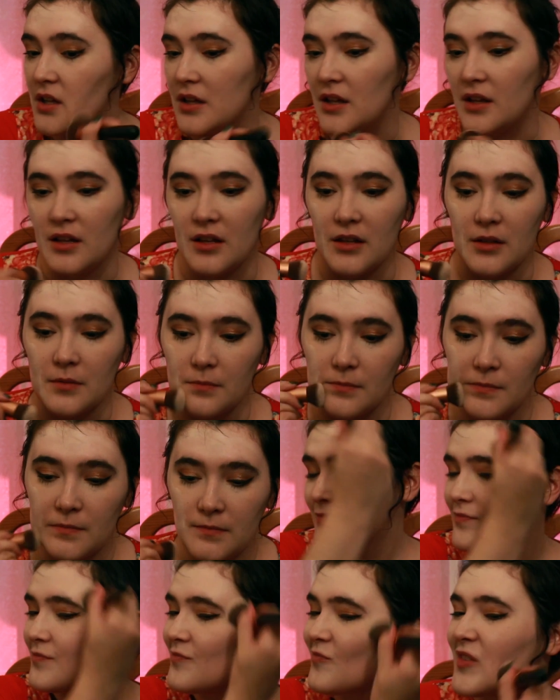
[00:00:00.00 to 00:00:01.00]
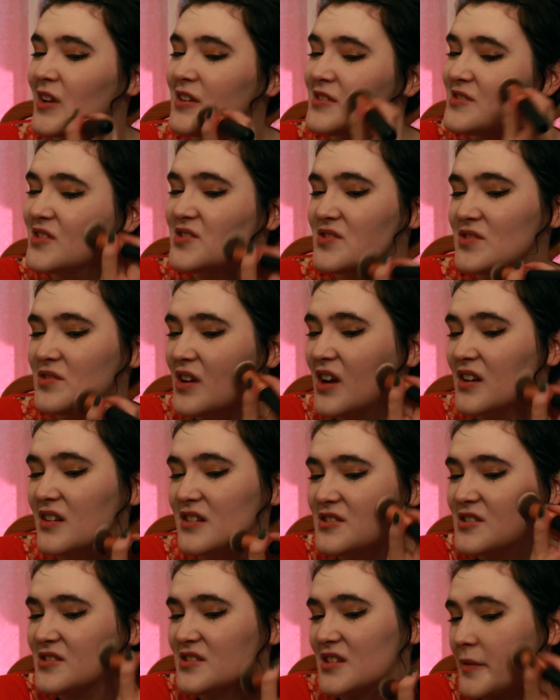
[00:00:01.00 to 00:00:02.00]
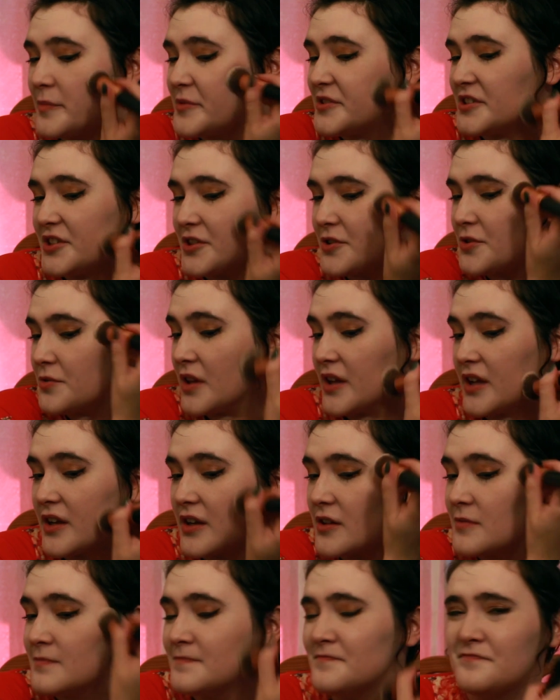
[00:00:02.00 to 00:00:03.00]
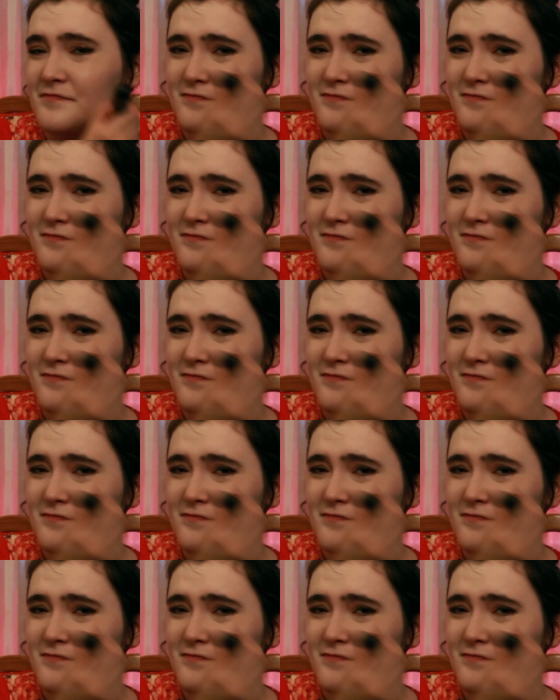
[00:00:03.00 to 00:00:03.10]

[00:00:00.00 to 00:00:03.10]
It's also kind of just up to you. Like,